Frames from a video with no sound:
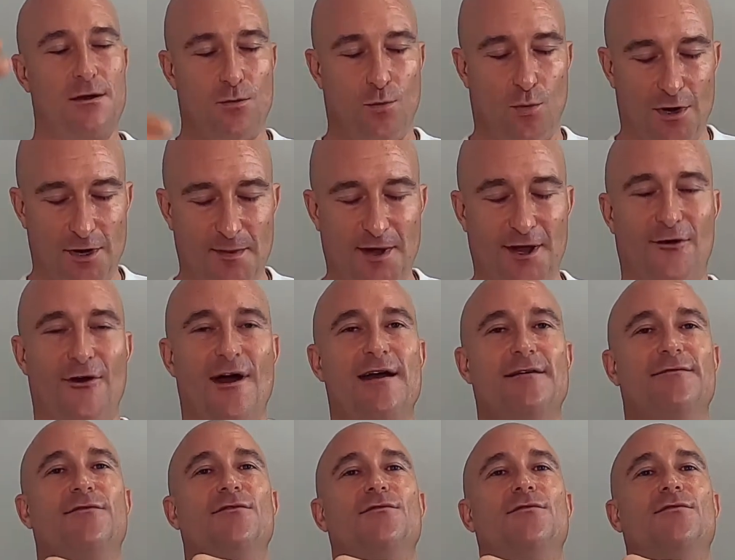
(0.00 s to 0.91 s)
What am I
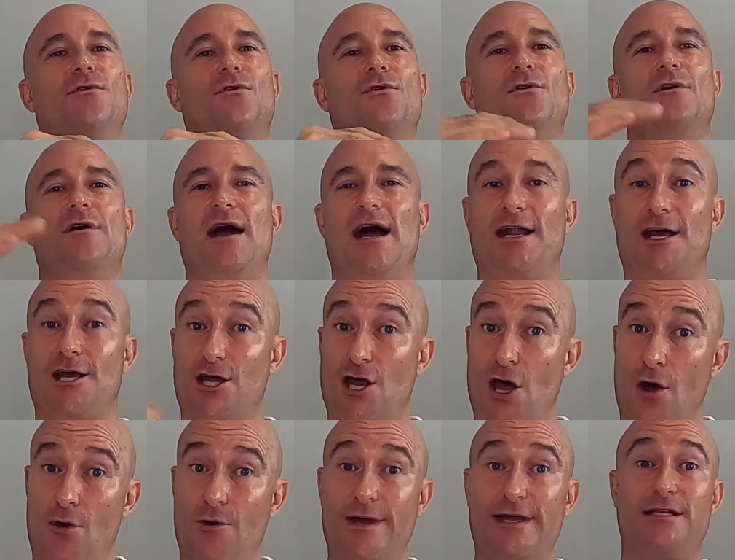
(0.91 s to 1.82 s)
grateful for? And I
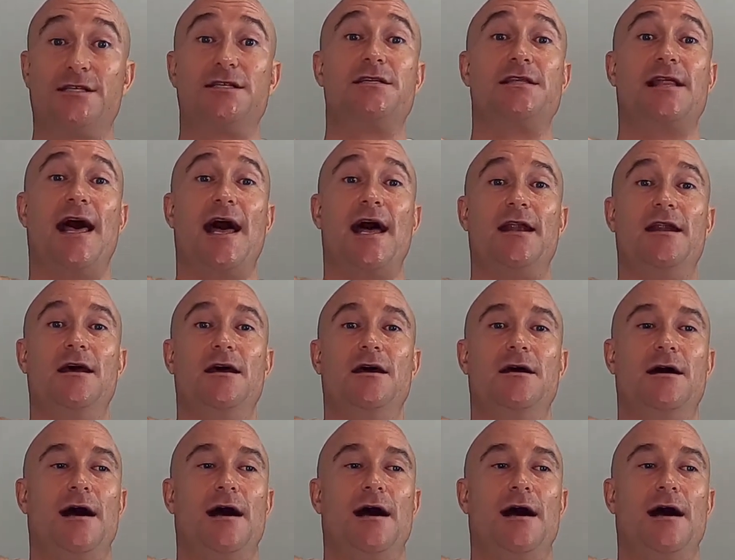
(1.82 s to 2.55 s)
go into that.